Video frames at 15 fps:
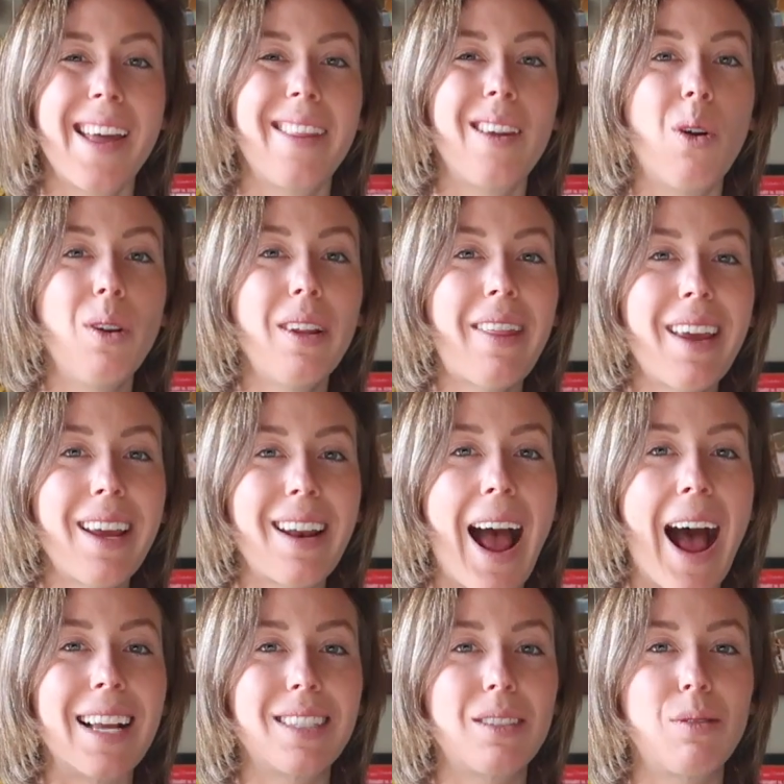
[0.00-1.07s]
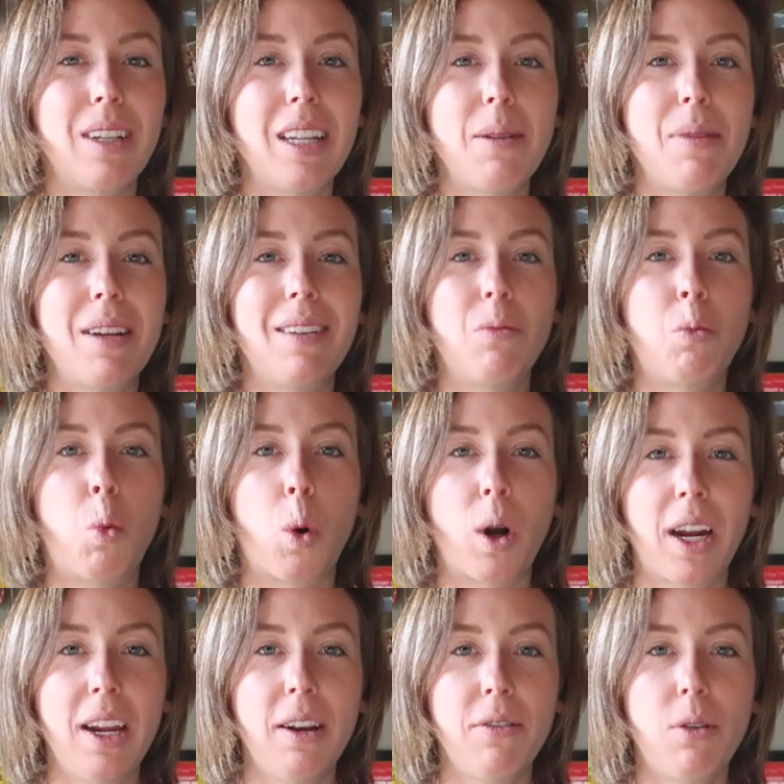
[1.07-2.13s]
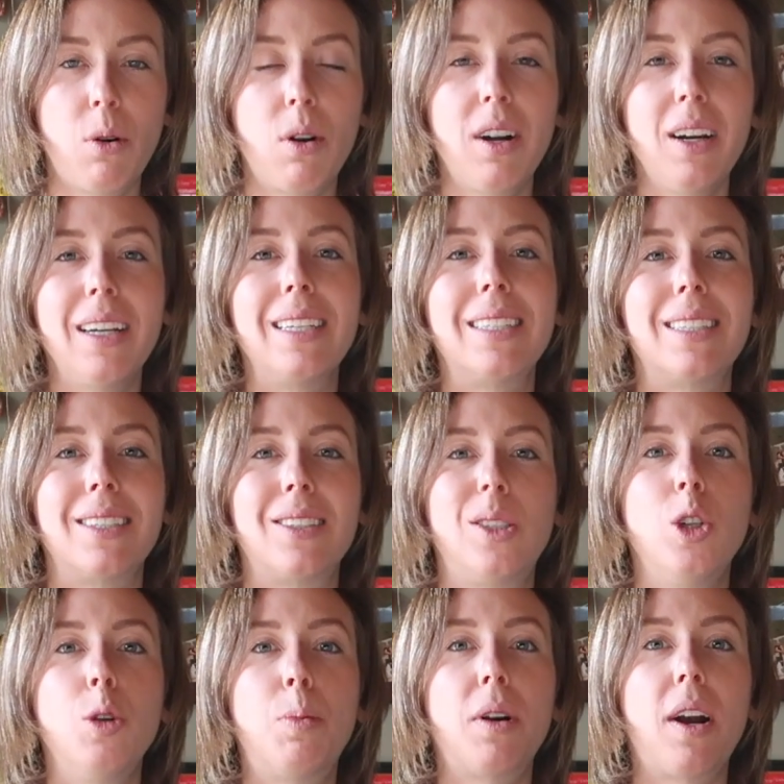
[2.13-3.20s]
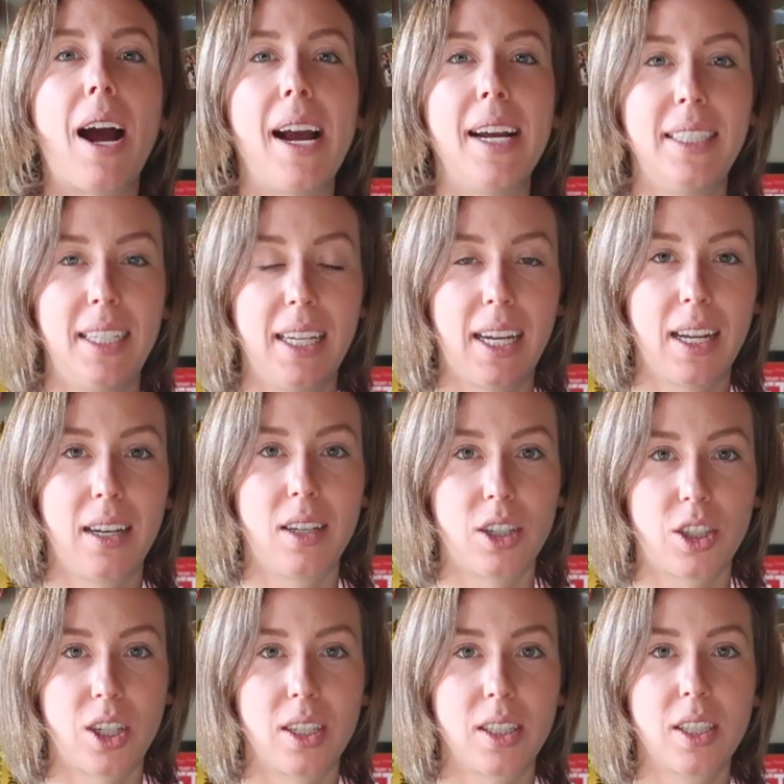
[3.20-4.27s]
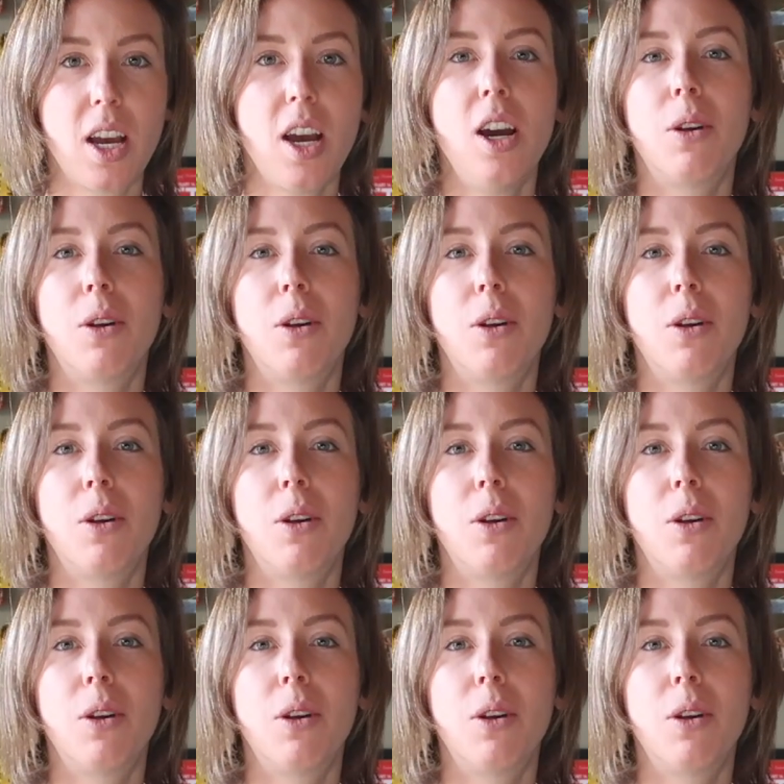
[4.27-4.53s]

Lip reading: The only thing it hasn't really been working for is the super icy conditions.